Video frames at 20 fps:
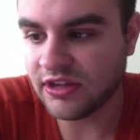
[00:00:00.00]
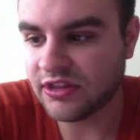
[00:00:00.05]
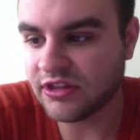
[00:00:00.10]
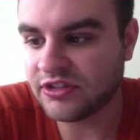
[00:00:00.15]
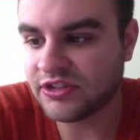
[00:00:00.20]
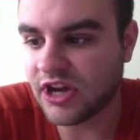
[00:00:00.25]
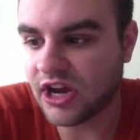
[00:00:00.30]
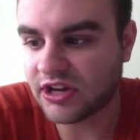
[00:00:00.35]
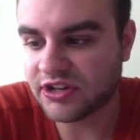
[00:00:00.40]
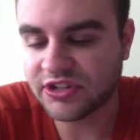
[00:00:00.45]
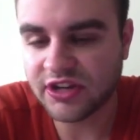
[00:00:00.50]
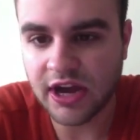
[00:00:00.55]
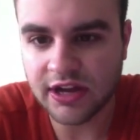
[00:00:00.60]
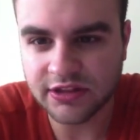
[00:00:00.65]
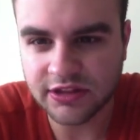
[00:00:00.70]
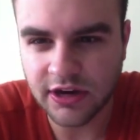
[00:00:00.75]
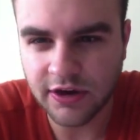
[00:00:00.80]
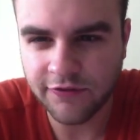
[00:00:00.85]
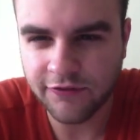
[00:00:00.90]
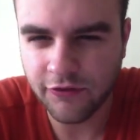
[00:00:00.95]
the Ducks
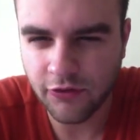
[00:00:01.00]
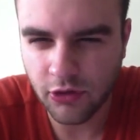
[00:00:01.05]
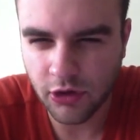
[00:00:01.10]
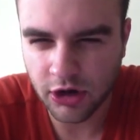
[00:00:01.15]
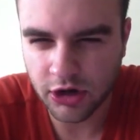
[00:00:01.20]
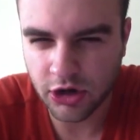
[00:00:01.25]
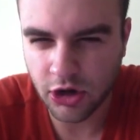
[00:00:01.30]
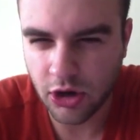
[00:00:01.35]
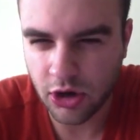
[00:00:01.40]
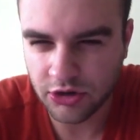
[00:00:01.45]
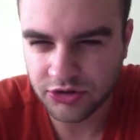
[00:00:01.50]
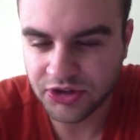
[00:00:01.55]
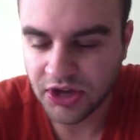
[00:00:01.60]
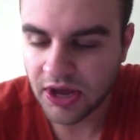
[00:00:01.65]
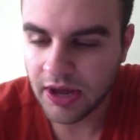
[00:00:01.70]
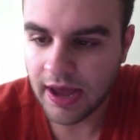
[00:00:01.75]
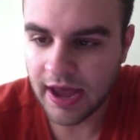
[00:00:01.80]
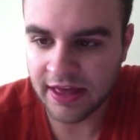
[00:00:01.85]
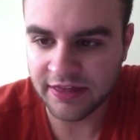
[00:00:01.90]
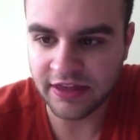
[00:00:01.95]
got their 4 goals,
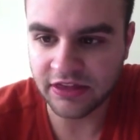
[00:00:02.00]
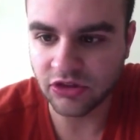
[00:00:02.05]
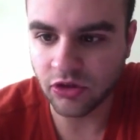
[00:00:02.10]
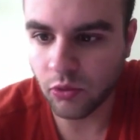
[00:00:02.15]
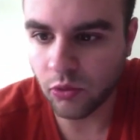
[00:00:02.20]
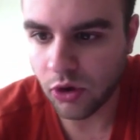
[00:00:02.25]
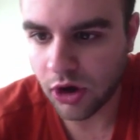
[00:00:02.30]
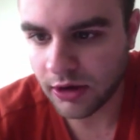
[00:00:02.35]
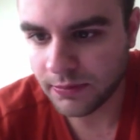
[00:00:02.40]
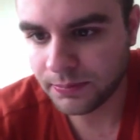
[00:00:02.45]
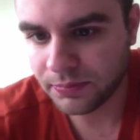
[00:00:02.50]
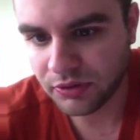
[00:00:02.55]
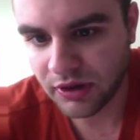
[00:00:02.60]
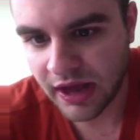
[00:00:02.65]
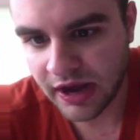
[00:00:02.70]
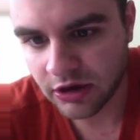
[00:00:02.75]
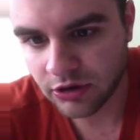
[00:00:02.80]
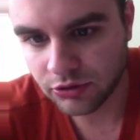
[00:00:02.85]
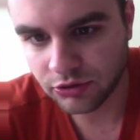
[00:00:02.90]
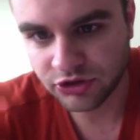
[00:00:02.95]
and then the one
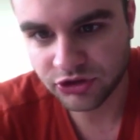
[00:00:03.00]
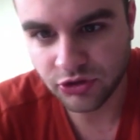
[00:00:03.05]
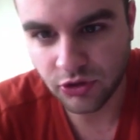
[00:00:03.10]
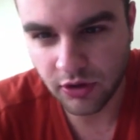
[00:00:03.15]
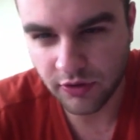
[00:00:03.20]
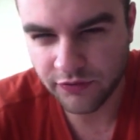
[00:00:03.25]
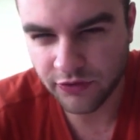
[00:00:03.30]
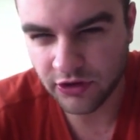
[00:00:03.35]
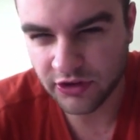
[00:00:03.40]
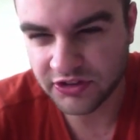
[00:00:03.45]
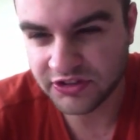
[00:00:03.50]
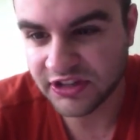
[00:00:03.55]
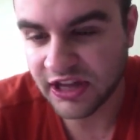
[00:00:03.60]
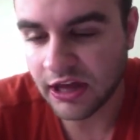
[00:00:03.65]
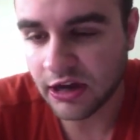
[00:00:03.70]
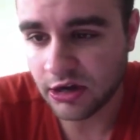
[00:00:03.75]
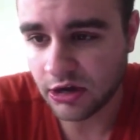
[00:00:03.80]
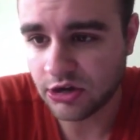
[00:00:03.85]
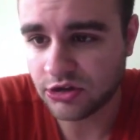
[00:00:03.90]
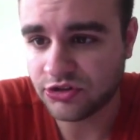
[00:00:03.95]
player who scored for the
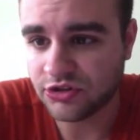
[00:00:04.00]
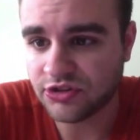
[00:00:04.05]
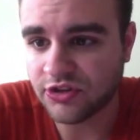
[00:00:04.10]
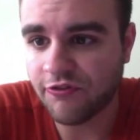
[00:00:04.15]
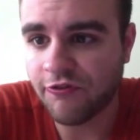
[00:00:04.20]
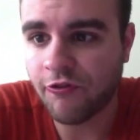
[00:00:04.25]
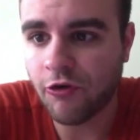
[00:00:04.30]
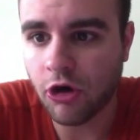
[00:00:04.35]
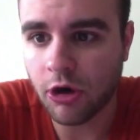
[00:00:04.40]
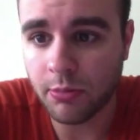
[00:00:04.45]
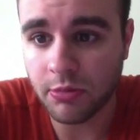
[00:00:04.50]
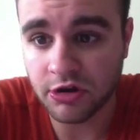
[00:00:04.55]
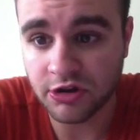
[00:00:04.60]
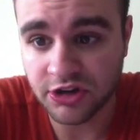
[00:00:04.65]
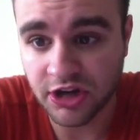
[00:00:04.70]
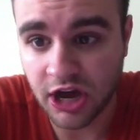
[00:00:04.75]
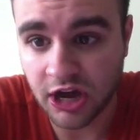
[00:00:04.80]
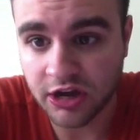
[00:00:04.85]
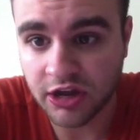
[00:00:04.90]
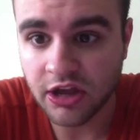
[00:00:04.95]
Senators is a former
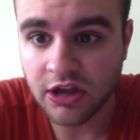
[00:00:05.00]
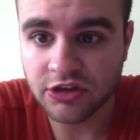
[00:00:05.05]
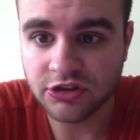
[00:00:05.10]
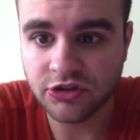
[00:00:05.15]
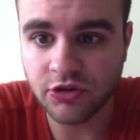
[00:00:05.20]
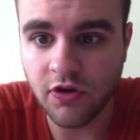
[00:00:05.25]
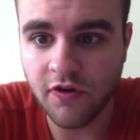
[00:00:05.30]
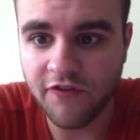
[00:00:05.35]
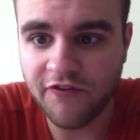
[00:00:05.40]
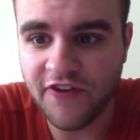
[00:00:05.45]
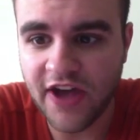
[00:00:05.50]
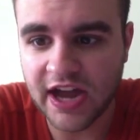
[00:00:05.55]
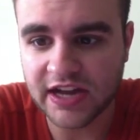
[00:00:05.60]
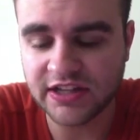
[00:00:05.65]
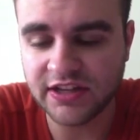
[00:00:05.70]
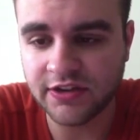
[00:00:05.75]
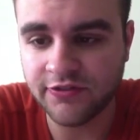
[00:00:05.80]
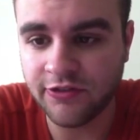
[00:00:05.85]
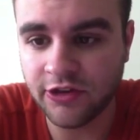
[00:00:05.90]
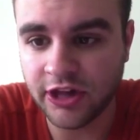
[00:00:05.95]
Duck, so
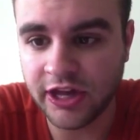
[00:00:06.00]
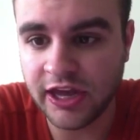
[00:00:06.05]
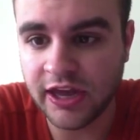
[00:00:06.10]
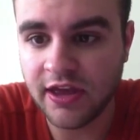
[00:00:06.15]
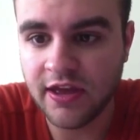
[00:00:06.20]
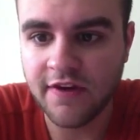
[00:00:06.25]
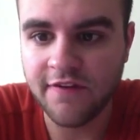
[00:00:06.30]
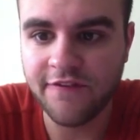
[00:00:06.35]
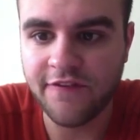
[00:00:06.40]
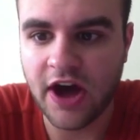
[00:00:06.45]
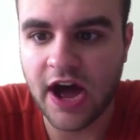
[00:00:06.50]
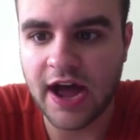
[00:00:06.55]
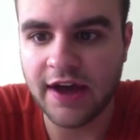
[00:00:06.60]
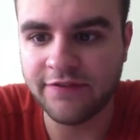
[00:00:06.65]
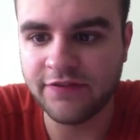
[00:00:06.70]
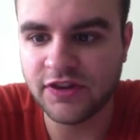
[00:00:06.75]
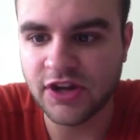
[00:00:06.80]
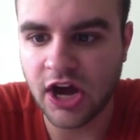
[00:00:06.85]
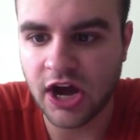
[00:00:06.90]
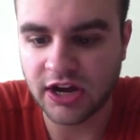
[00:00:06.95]
effectively
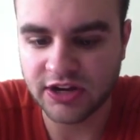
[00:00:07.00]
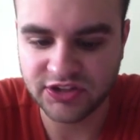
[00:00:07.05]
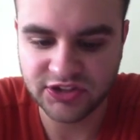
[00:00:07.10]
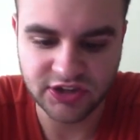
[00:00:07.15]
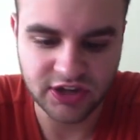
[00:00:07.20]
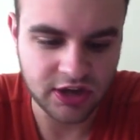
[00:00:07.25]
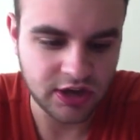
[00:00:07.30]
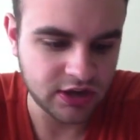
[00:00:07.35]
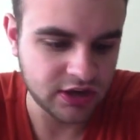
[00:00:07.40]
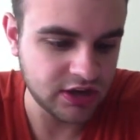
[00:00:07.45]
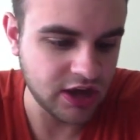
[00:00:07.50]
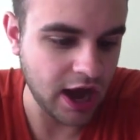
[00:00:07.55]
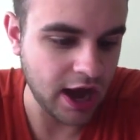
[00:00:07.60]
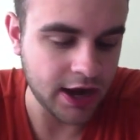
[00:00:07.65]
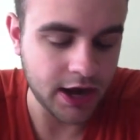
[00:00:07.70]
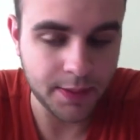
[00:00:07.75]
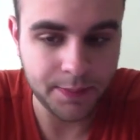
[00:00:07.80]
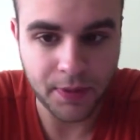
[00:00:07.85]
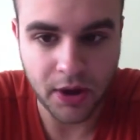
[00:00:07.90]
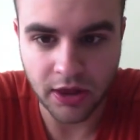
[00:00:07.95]
5 Ducks
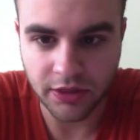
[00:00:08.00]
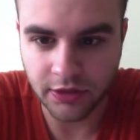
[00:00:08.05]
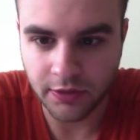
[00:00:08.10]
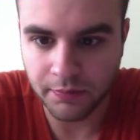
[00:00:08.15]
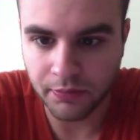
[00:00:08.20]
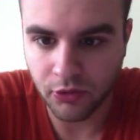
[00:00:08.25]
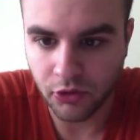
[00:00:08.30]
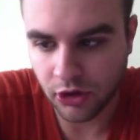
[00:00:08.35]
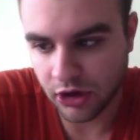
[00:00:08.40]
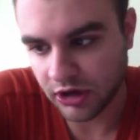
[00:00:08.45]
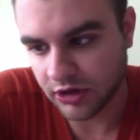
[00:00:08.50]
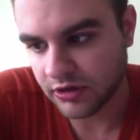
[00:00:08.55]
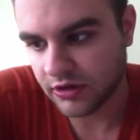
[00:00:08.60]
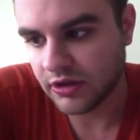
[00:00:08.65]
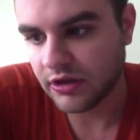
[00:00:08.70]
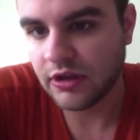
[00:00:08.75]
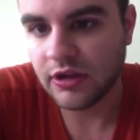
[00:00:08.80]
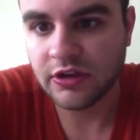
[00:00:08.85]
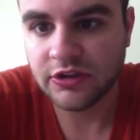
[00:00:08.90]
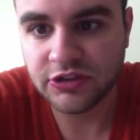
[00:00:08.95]
got up on the board.
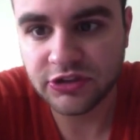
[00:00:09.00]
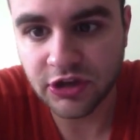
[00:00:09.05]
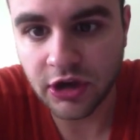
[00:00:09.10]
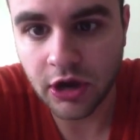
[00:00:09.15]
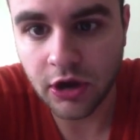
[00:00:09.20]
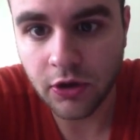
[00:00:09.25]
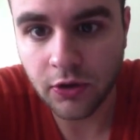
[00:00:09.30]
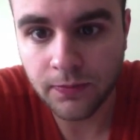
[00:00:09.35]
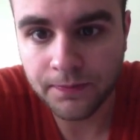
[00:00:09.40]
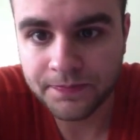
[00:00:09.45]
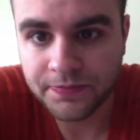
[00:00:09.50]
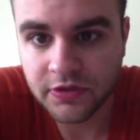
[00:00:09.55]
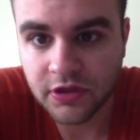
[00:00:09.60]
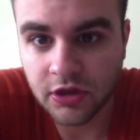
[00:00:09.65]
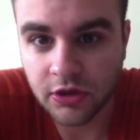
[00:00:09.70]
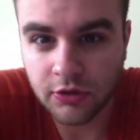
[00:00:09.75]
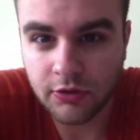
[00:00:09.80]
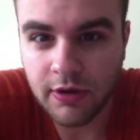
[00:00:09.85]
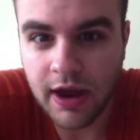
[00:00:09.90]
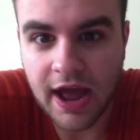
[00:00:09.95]
So
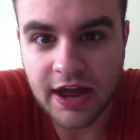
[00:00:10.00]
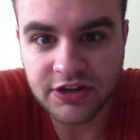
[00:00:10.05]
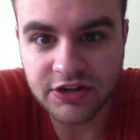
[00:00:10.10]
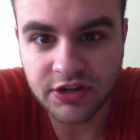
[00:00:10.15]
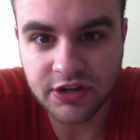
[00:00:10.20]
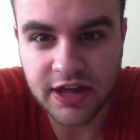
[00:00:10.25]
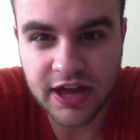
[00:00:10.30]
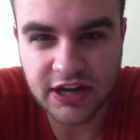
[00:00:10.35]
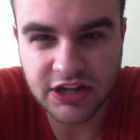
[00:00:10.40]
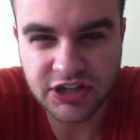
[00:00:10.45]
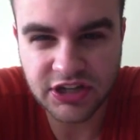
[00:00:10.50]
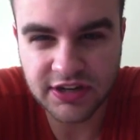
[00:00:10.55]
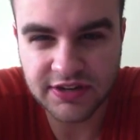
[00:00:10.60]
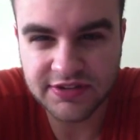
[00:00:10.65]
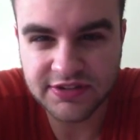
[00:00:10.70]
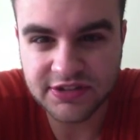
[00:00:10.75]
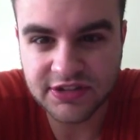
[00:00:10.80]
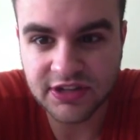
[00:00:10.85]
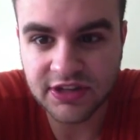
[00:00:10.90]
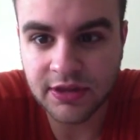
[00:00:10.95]

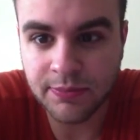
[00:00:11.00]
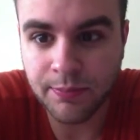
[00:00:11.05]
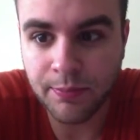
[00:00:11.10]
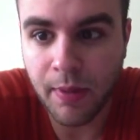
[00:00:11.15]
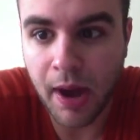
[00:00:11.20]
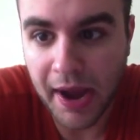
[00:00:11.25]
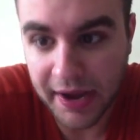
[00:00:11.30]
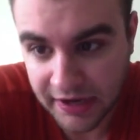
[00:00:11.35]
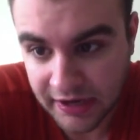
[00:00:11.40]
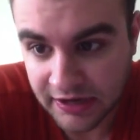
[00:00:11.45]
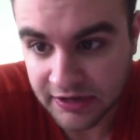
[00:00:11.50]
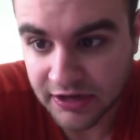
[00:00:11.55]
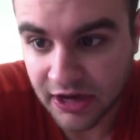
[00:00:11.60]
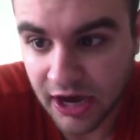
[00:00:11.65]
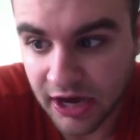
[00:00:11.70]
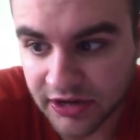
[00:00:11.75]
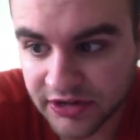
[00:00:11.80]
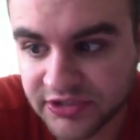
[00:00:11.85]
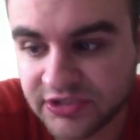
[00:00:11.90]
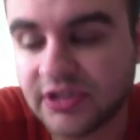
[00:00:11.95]
congratulations to the Mighty
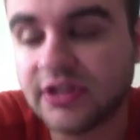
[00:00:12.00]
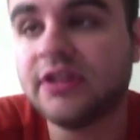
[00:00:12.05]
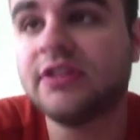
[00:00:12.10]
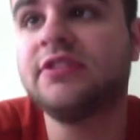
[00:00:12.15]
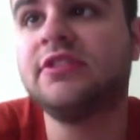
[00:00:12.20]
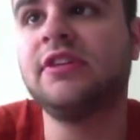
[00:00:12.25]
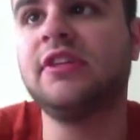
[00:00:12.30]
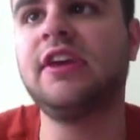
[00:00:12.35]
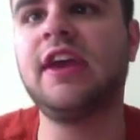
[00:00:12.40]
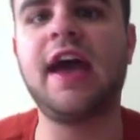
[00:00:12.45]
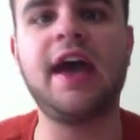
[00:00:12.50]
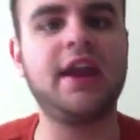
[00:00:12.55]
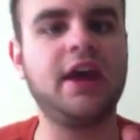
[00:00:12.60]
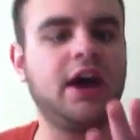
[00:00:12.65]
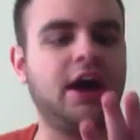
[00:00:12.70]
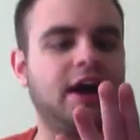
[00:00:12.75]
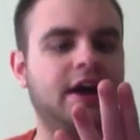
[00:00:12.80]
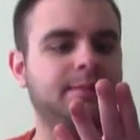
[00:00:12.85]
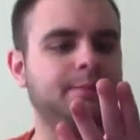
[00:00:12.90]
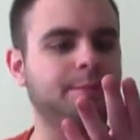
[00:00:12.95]
Ducks, to the
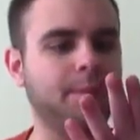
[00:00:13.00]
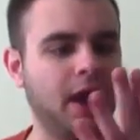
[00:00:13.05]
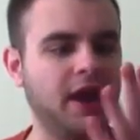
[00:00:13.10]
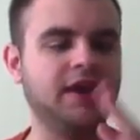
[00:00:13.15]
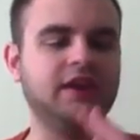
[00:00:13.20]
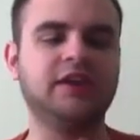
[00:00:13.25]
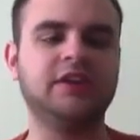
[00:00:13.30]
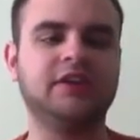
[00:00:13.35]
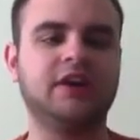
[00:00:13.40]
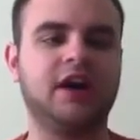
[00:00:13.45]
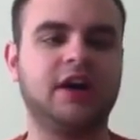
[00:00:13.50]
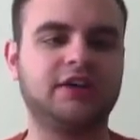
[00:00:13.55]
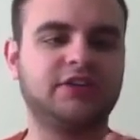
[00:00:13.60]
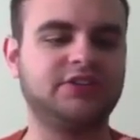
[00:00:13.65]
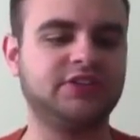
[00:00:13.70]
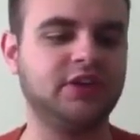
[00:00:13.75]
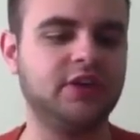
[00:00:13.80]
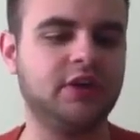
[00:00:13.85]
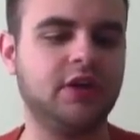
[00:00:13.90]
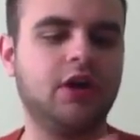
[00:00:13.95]
Anaheim Mighty
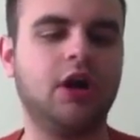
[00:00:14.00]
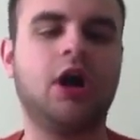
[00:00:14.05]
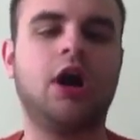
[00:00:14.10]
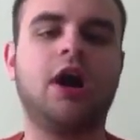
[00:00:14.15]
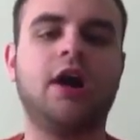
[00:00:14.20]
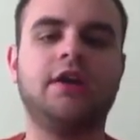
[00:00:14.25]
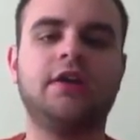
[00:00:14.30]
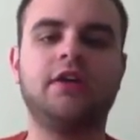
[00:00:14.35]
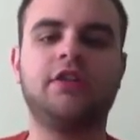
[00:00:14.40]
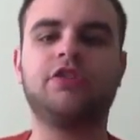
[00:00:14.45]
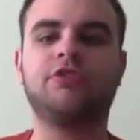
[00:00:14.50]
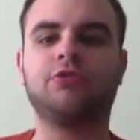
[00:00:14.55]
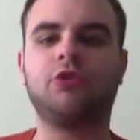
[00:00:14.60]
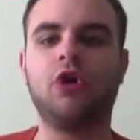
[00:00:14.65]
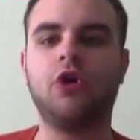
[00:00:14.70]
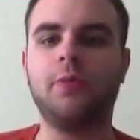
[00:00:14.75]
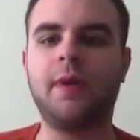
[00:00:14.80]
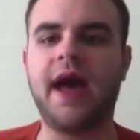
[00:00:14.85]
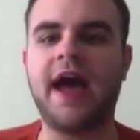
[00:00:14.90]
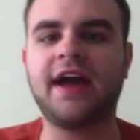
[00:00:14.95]
Ducks on
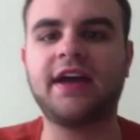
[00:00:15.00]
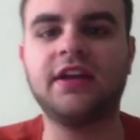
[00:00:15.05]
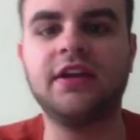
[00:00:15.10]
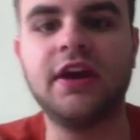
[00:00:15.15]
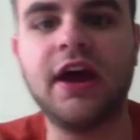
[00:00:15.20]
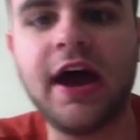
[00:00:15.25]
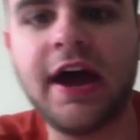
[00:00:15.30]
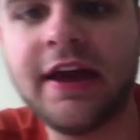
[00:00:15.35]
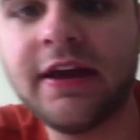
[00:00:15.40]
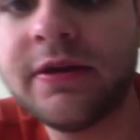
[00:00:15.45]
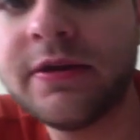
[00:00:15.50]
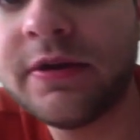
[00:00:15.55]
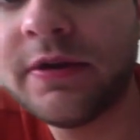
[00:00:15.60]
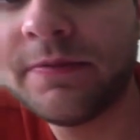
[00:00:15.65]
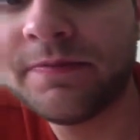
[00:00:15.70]
Throwback Night.